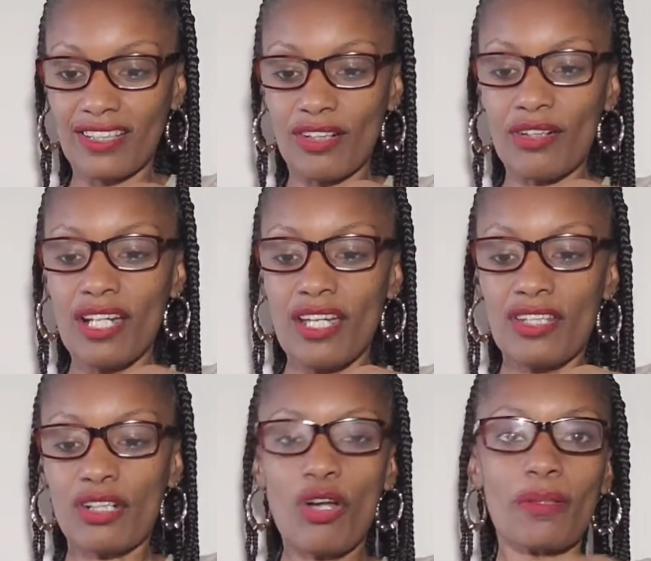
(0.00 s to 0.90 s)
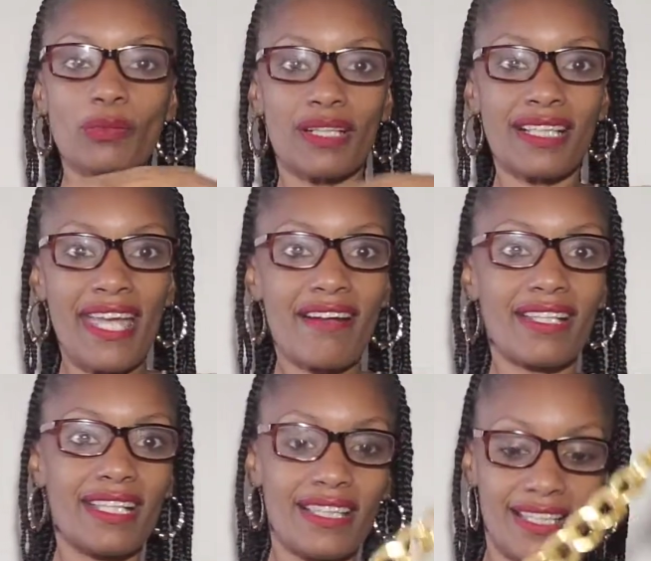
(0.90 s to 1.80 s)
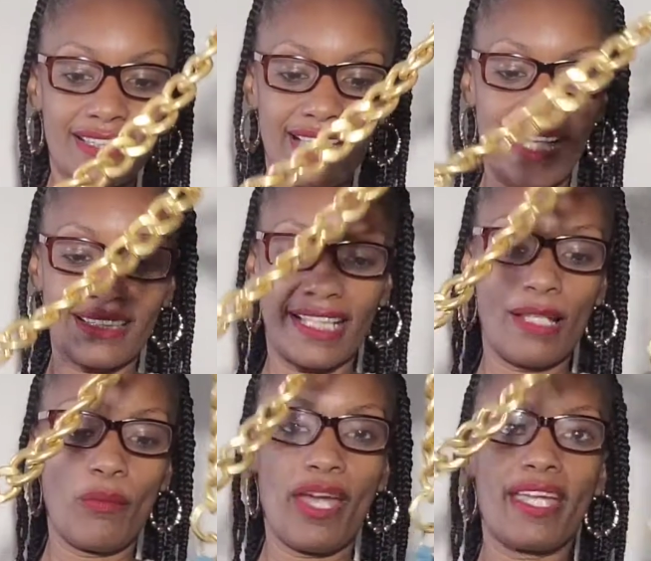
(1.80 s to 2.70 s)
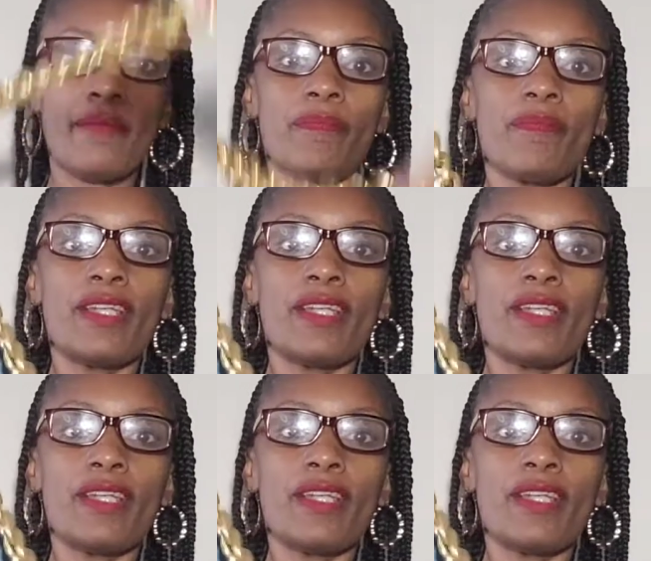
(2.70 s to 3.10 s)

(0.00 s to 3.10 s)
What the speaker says: you don't always want to carry it the exact same way.